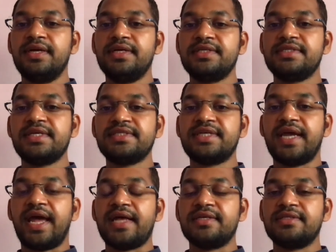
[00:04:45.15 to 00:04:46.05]
such
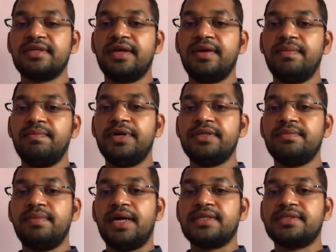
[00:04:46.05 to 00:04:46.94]
as
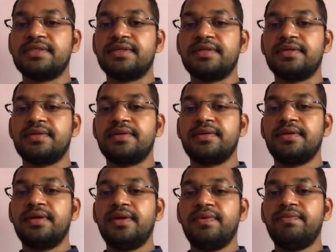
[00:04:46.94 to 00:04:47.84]
Padmasana,
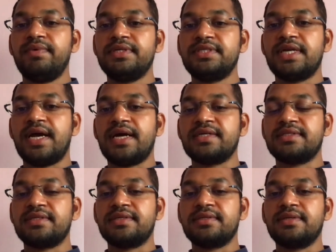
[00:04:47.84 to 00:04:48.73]

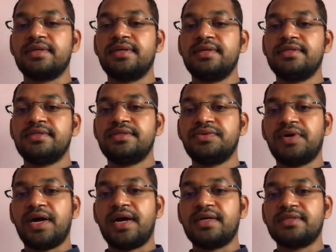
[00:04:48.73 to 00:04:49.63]
Vajrasana,
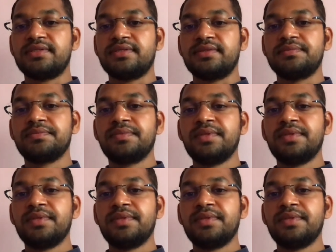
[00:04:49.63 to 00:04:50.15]
Sukhasana.